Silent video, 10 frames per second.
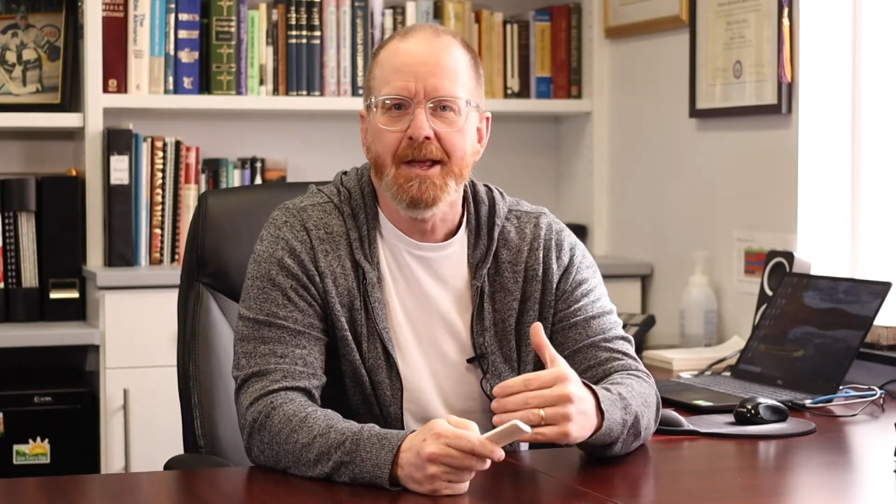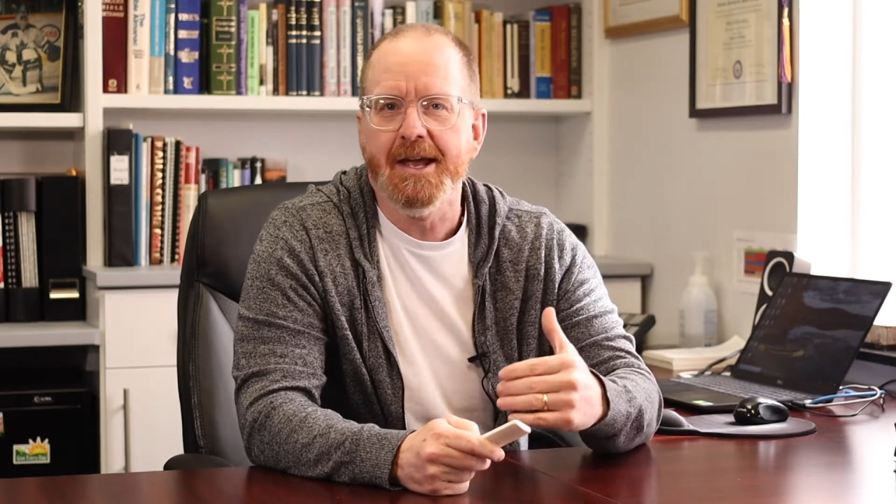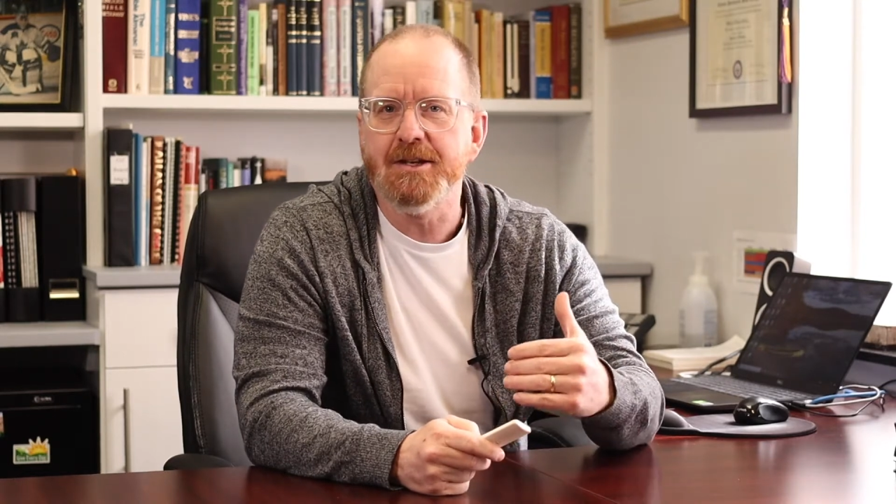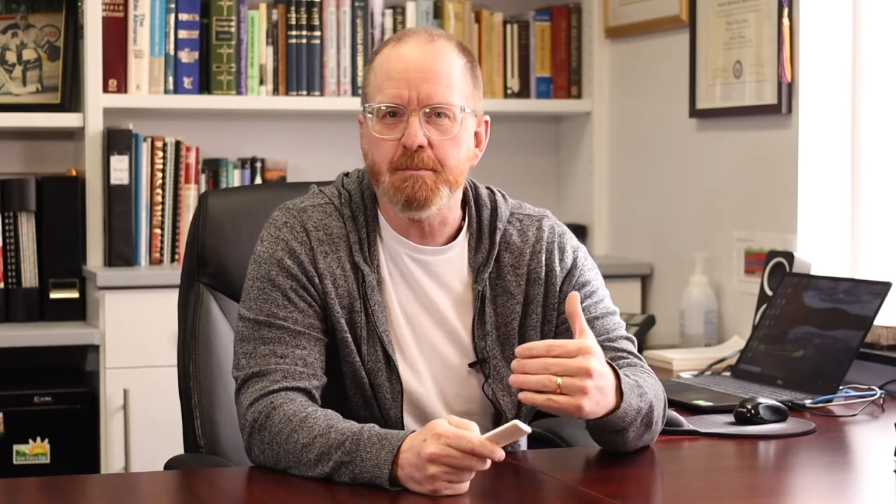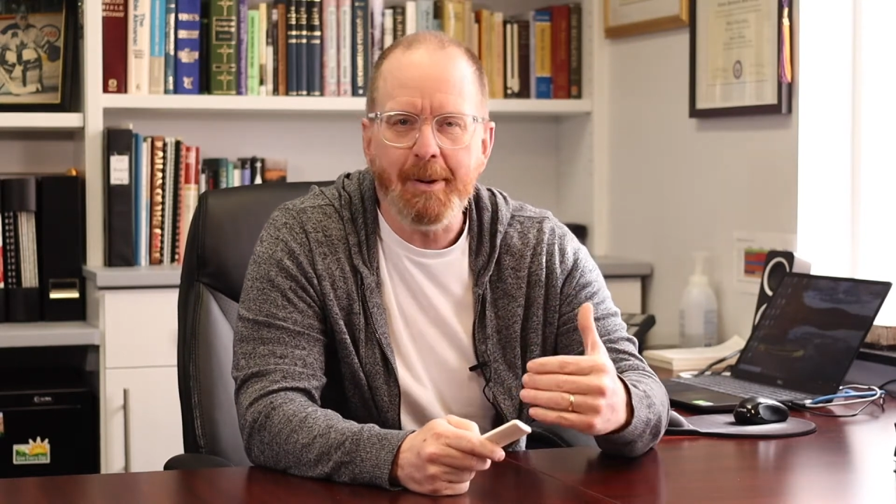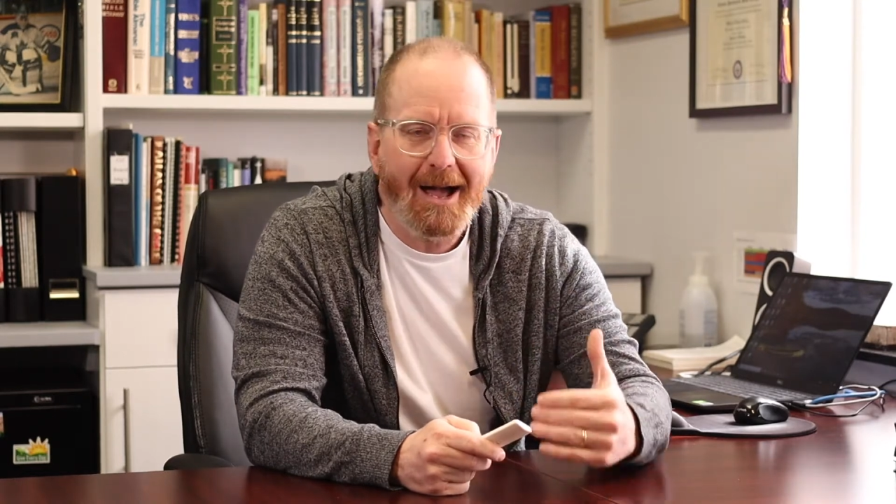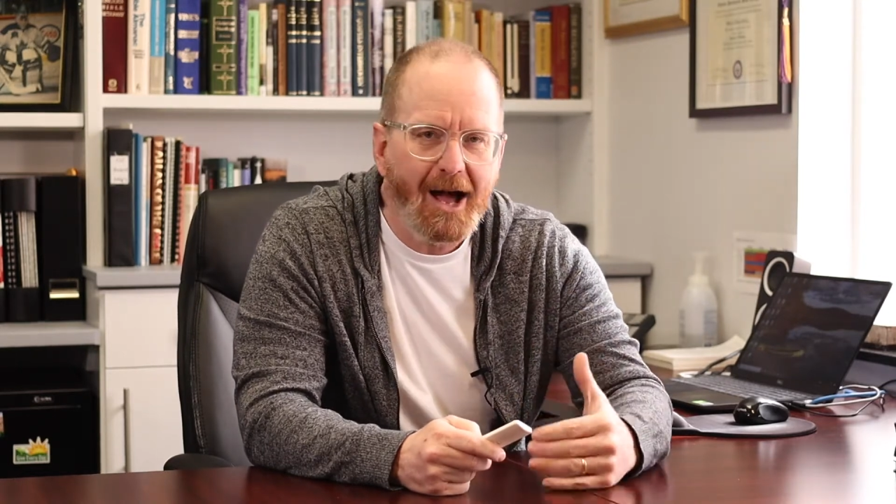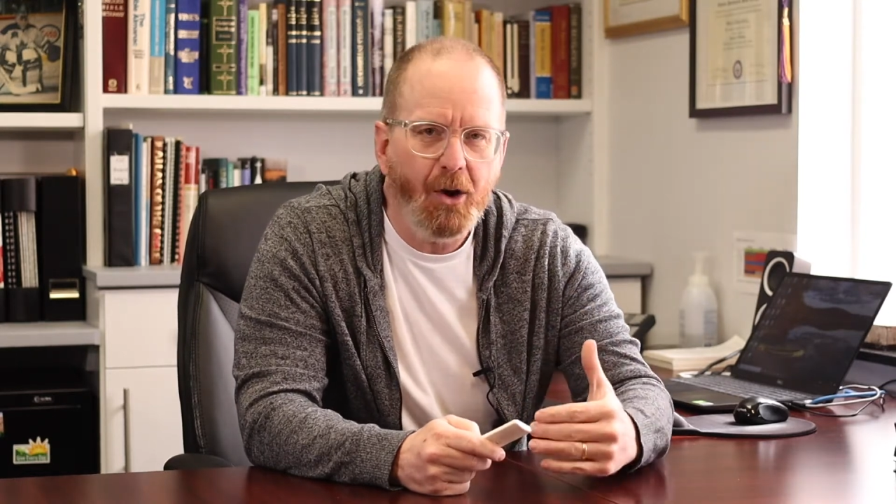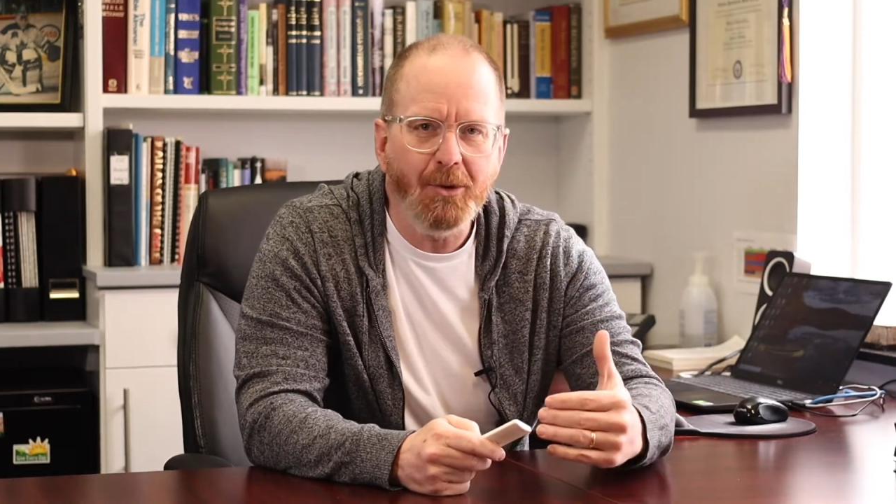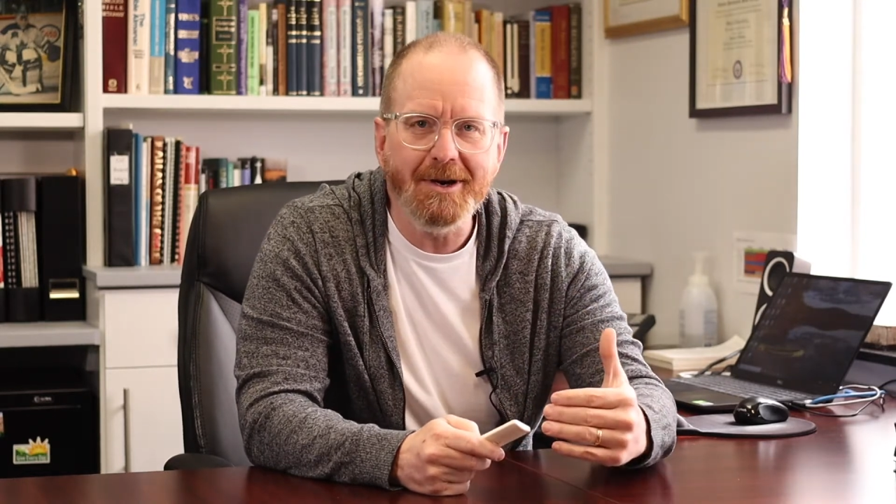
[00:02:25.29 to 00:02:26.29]
His
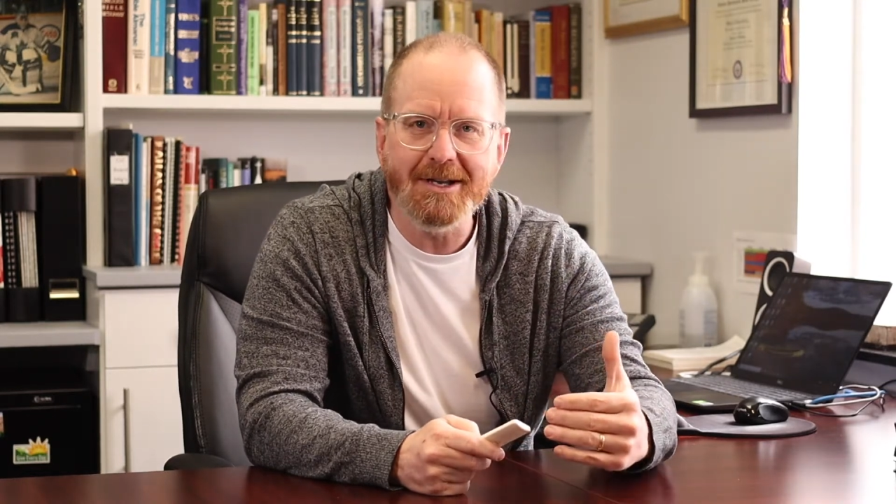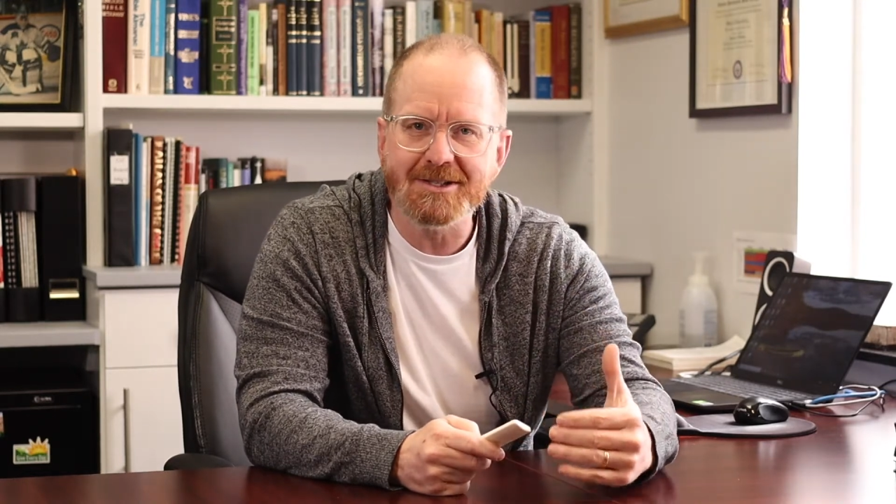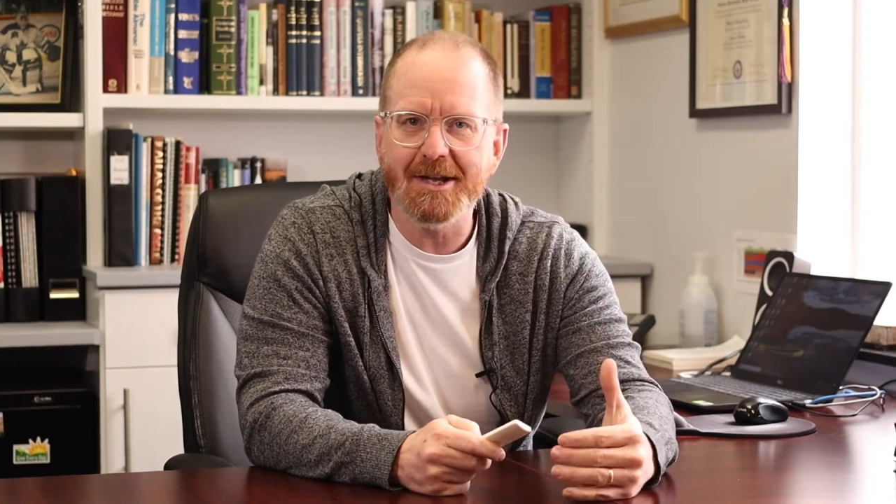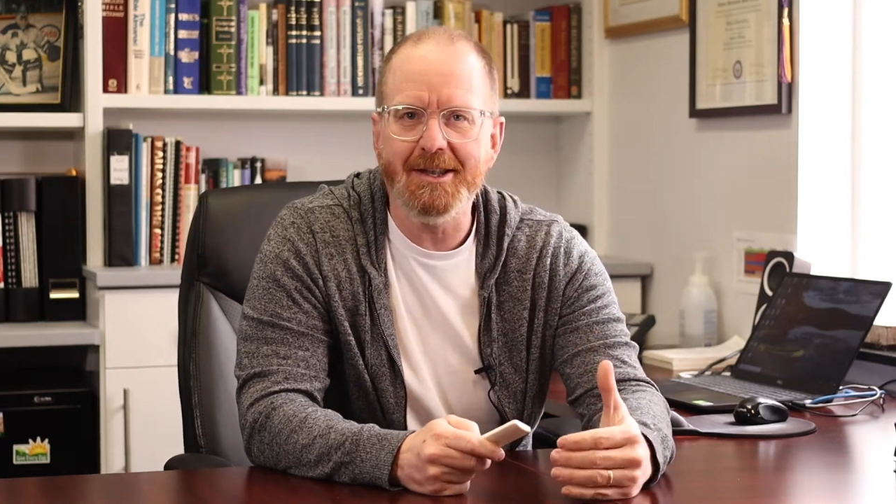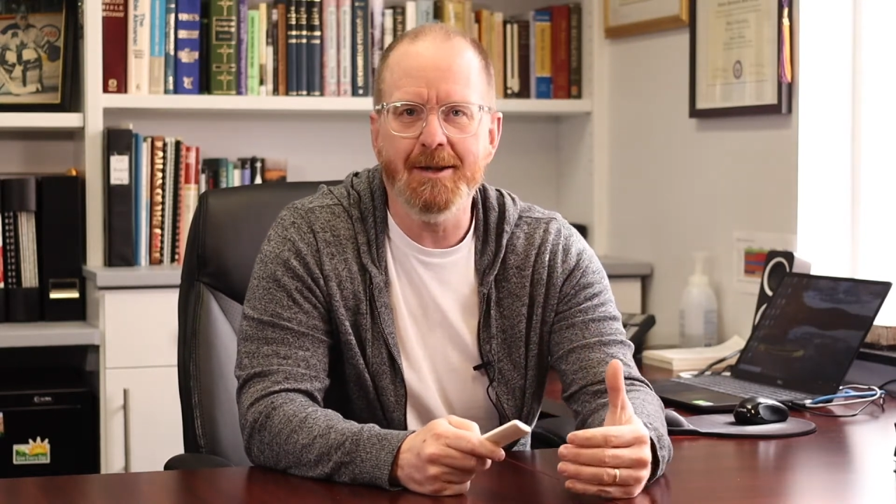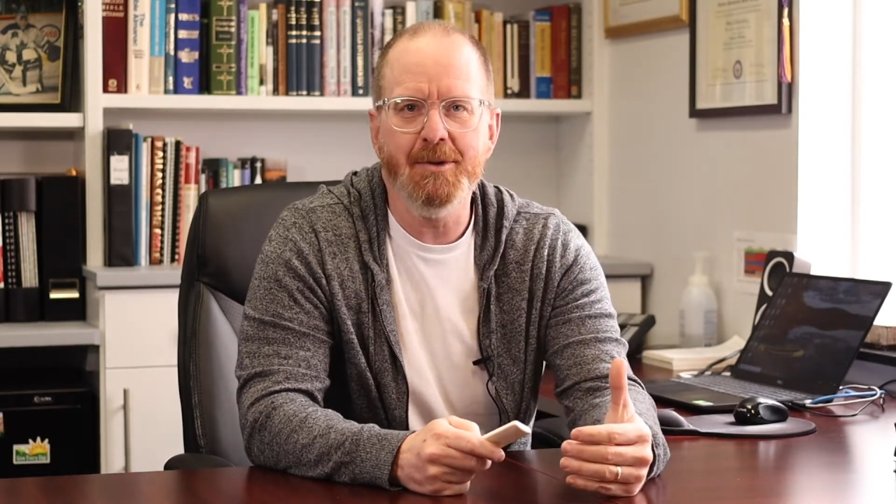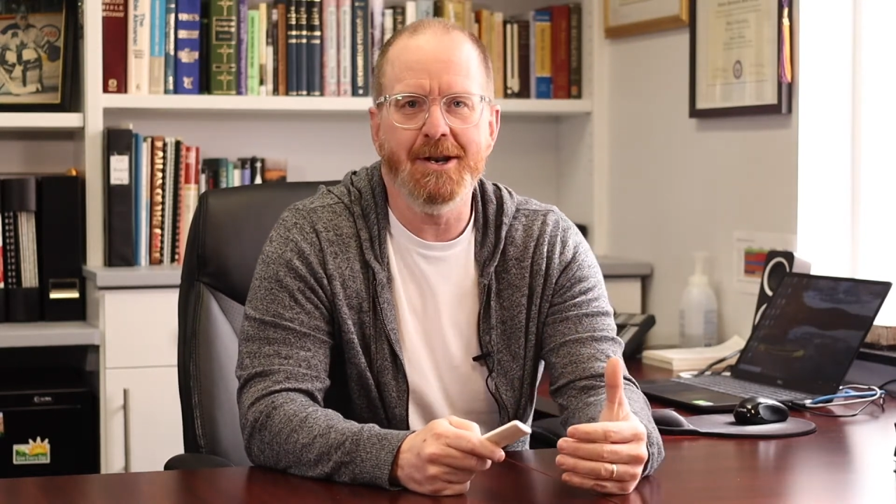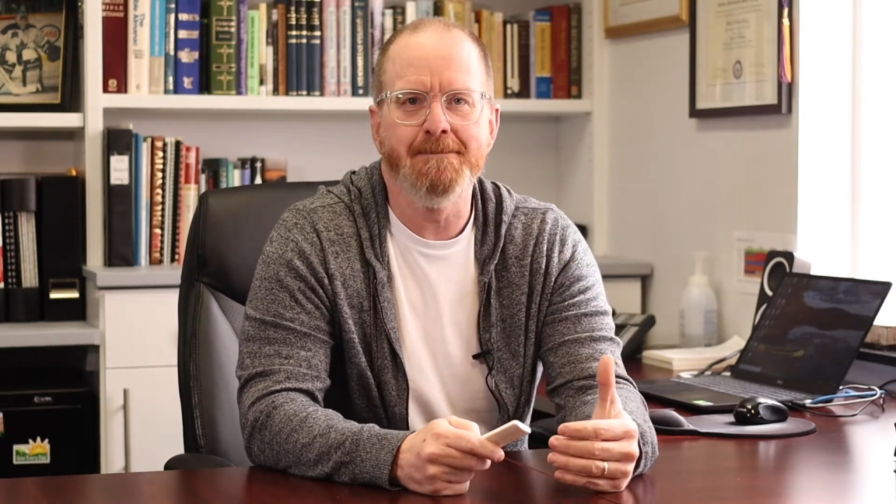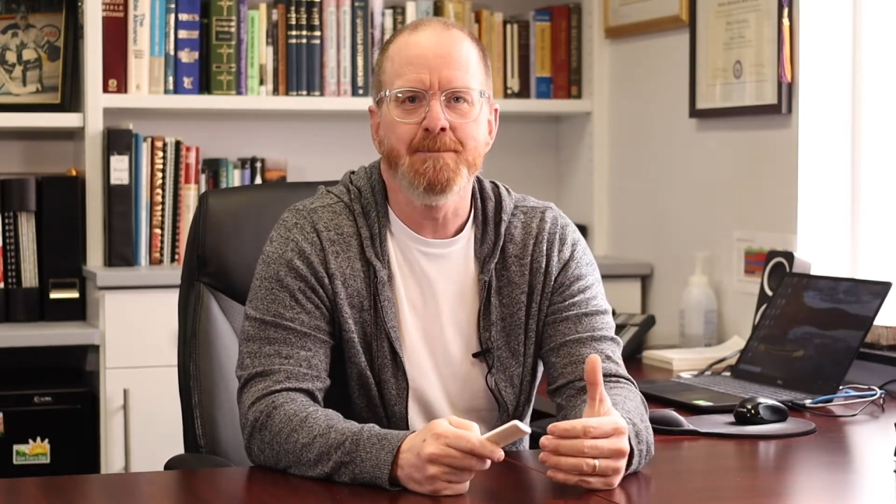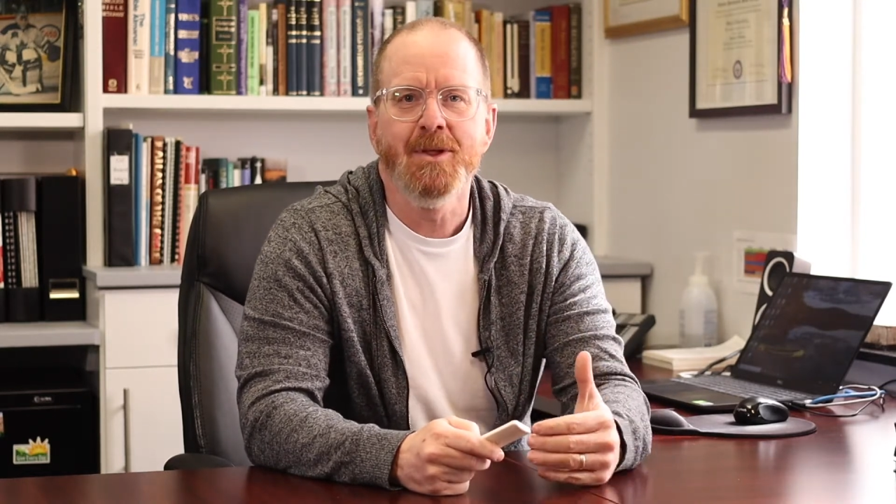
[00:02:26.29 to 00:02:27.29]
power is unlimited.